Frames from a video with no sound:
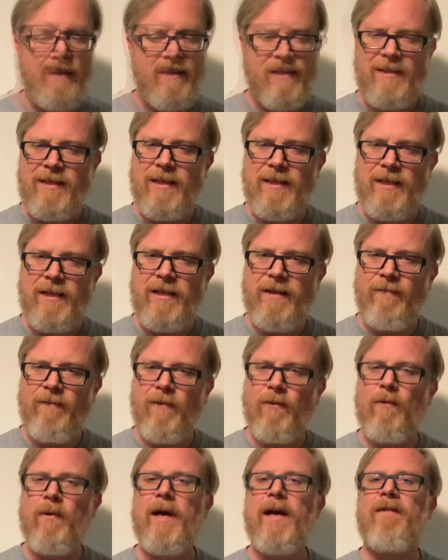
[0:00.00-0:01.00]
This is a
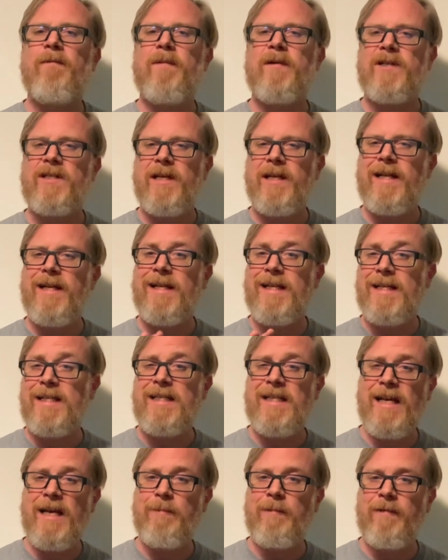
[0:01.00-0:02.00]
different way of presenting the
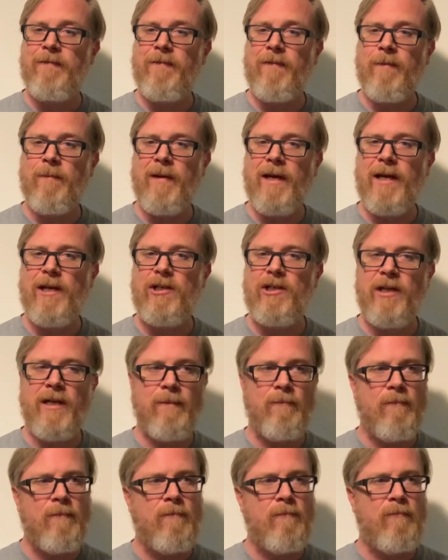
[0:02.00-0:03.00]
same
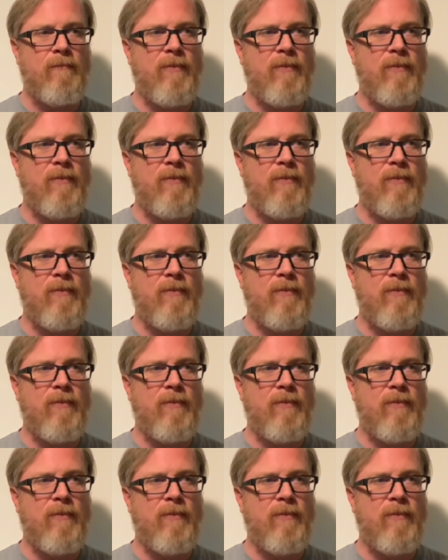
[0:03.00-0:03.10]
information,